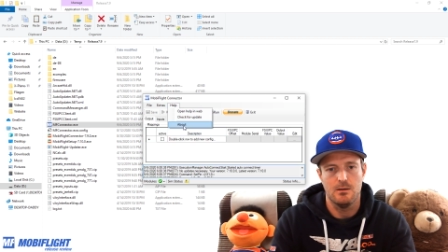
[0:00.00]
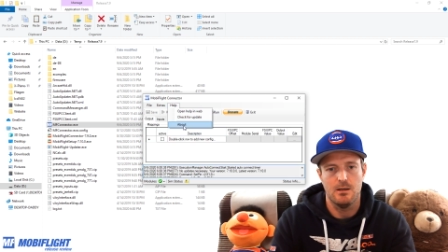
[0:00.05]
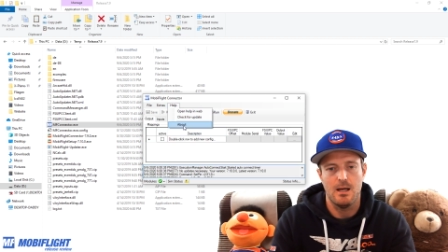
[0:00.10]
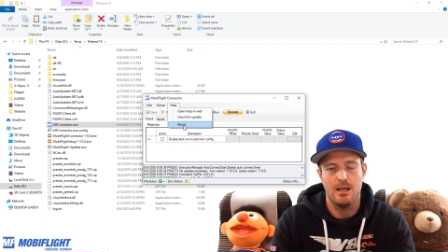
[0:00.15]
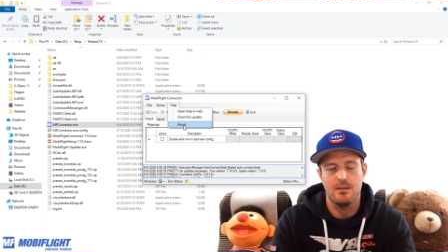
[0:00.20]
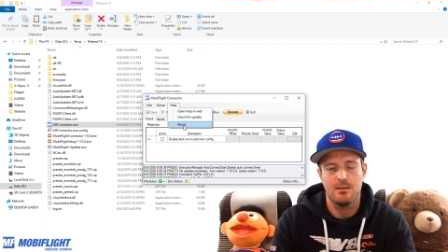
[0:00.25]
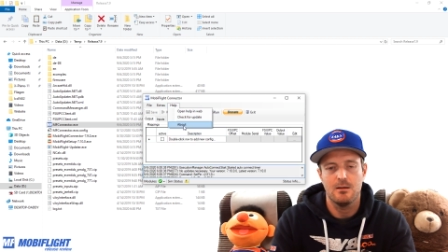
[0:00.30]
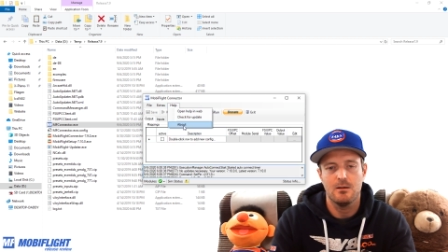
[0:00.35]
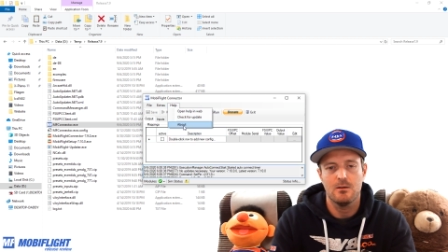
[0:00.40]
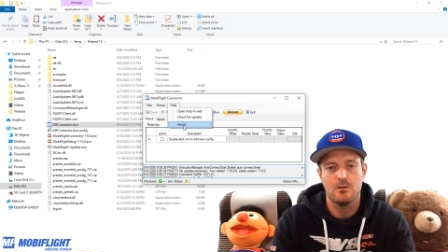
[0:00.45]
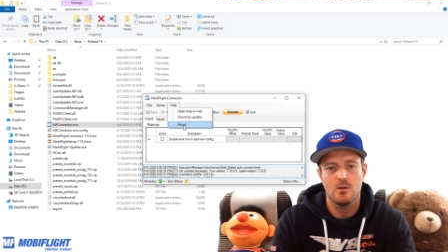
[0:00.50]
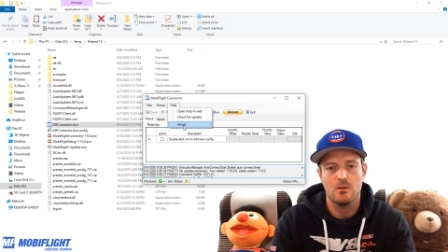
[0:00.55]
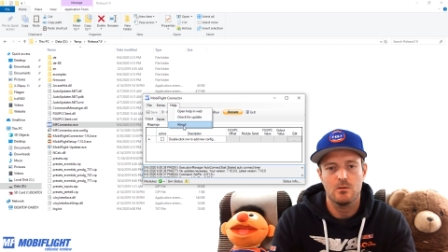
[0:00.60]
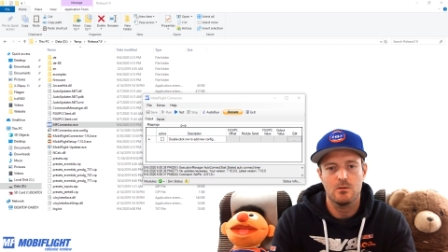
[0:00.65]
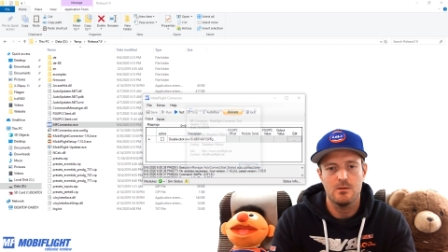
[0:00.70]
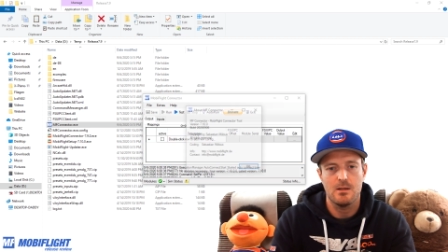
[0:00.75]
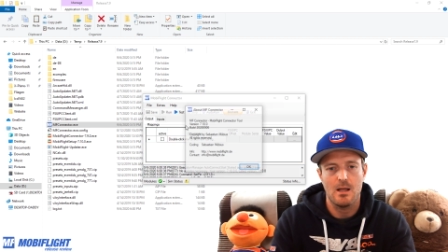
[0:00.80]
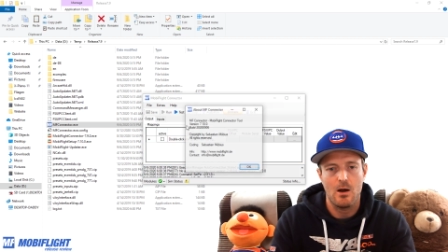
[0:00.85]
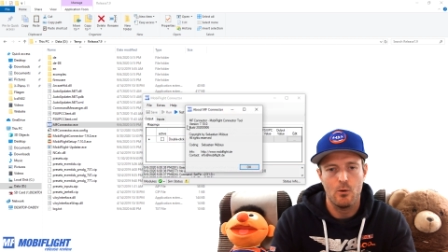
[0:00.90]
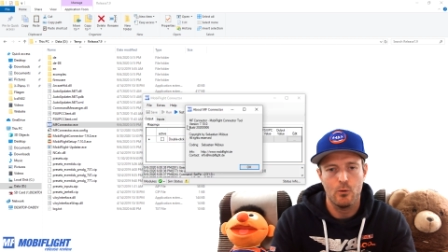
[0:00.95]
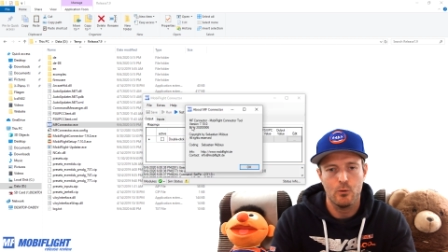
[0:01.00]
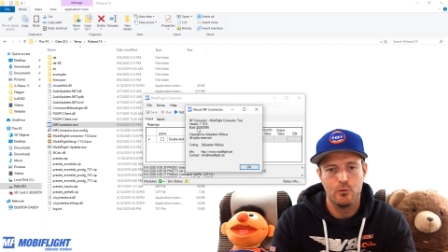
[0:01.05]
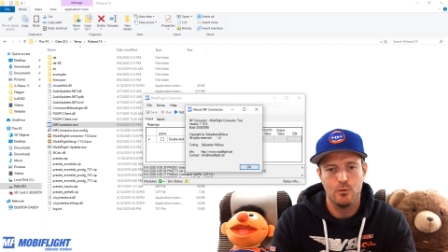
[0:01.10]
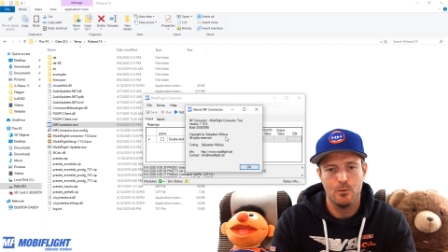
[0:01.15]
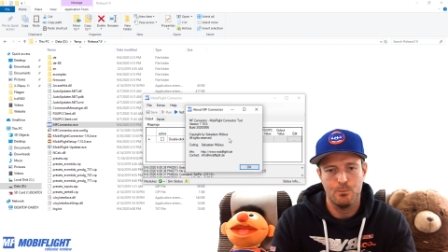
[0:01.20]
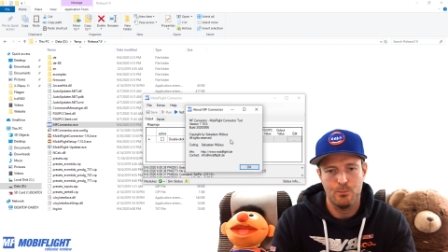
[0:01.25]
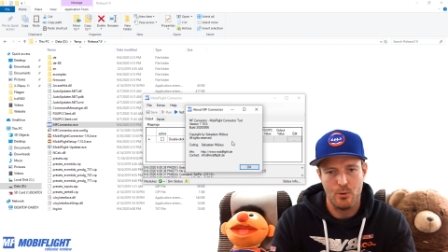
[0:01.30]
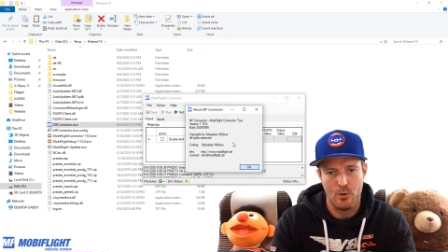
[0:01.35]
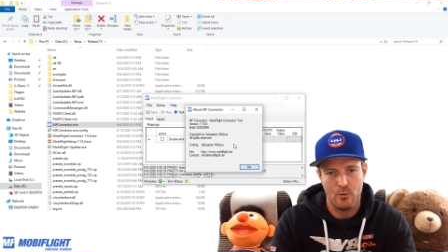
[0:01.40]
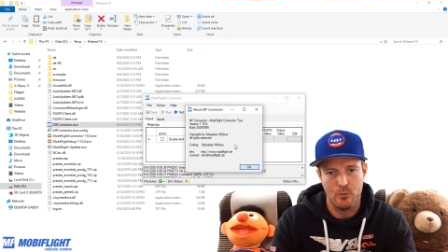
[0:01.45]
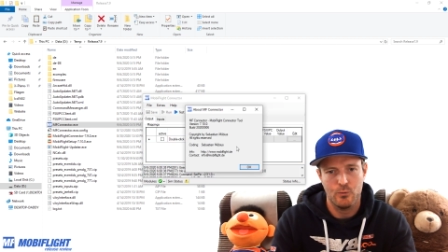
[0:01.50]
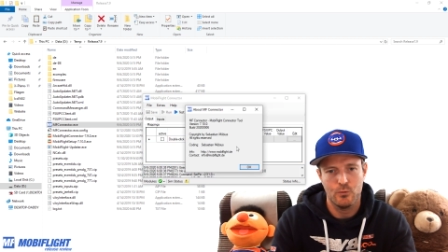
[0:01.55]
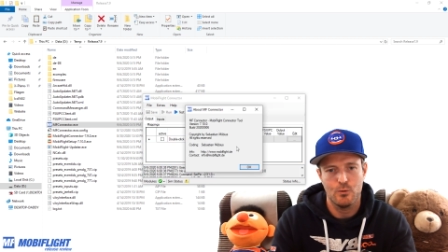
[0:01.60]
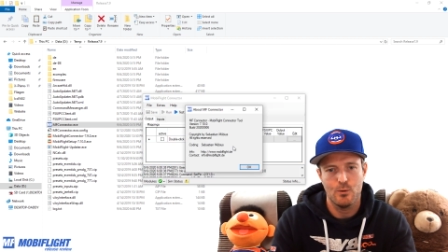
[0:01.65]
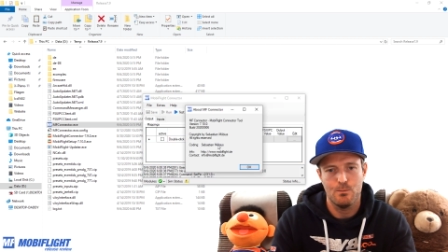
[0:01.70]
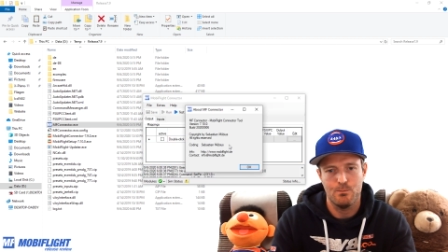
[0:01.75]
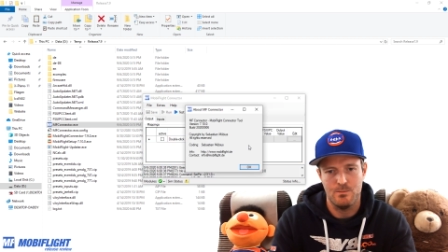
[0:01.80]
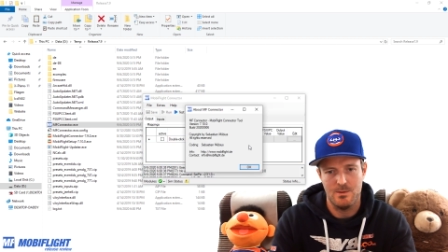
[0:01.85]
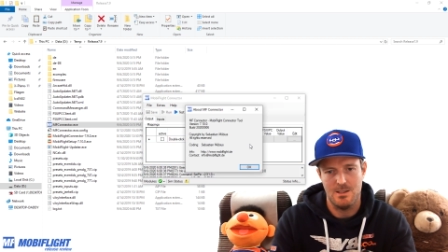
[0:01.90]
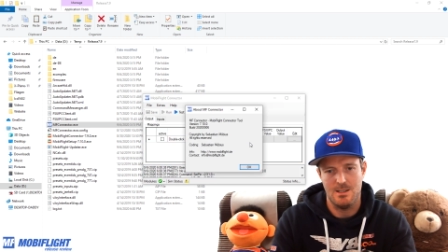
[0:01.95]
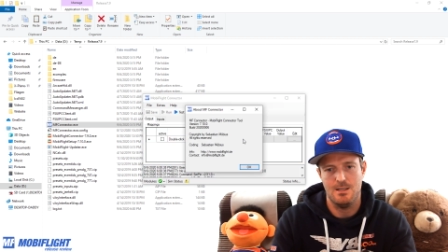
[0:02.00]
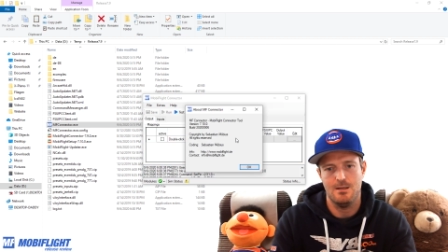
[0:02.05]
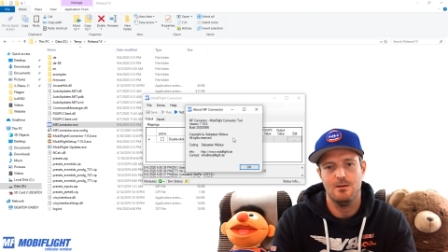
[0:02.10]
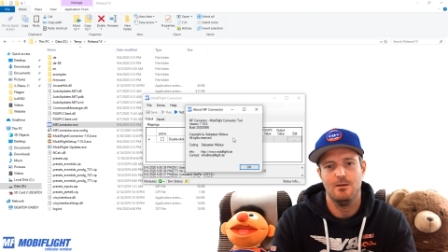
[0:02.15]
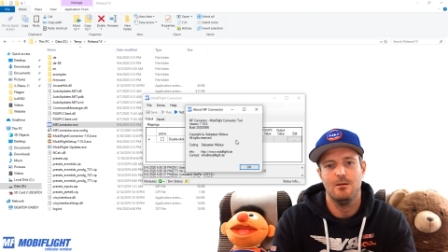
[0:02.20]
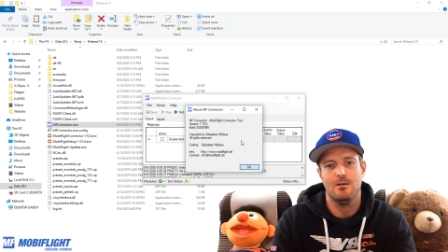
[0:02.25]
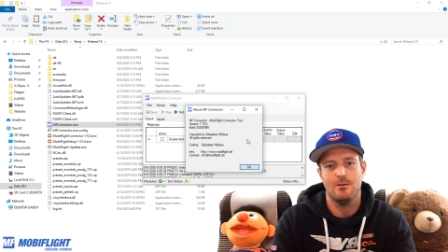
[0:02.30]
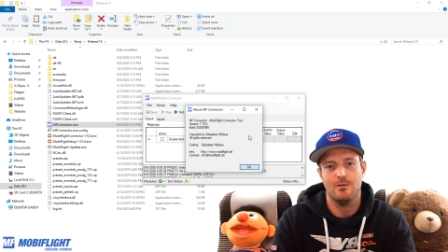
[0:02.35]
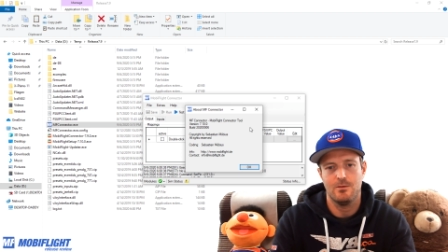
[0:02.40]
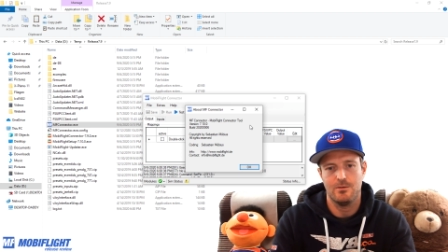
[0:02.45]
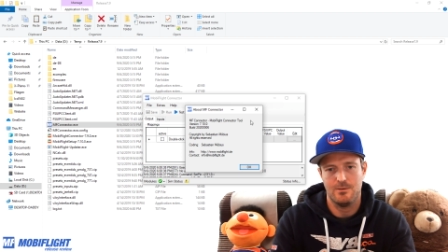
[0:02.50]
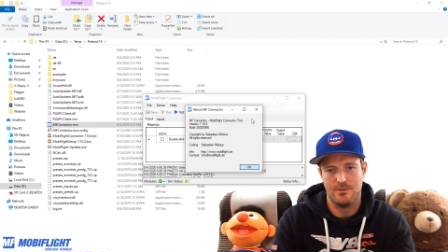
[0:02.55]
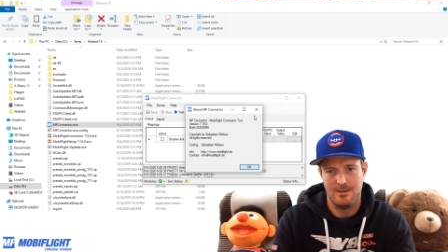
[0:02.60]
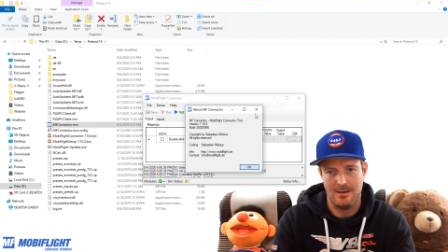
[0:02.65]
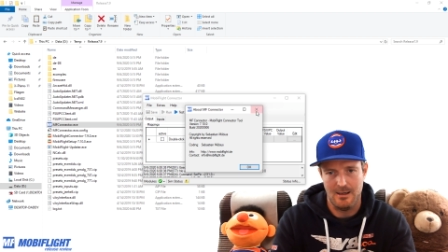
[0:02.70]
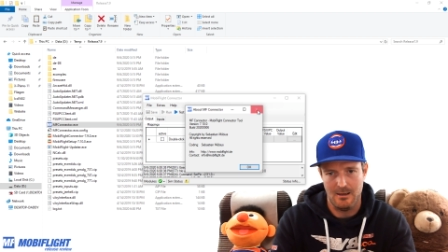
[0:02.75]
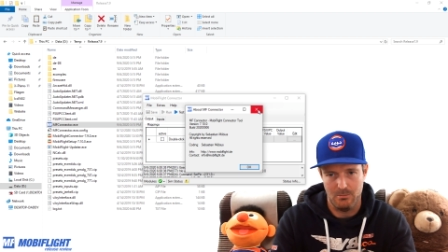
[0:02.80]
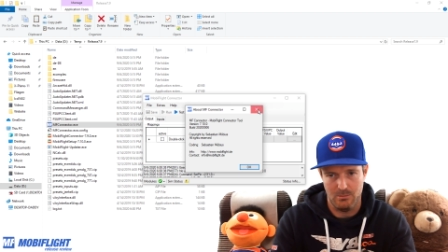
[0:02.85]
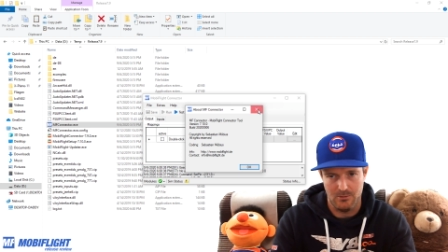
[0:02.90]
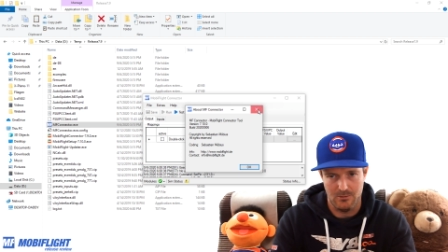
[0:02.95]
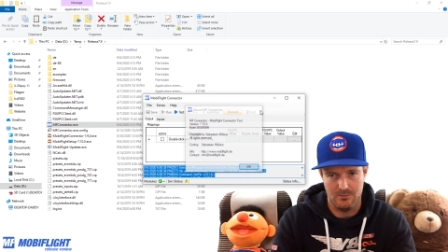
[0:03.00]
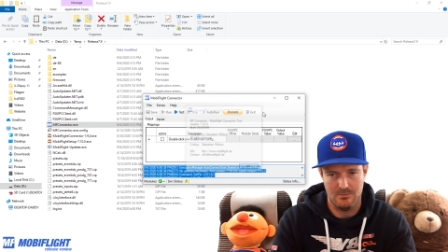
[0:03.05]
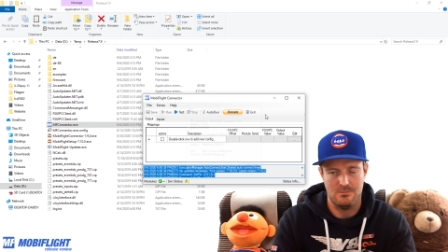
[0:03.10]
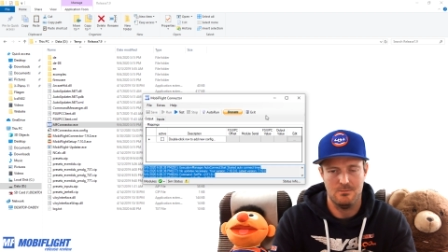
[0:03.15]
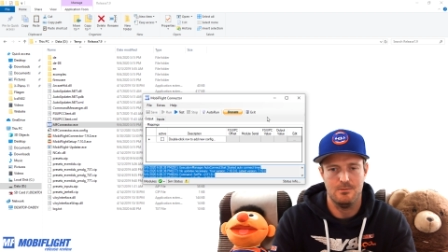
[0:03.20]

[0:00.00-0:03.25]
and this is now supposed to be stable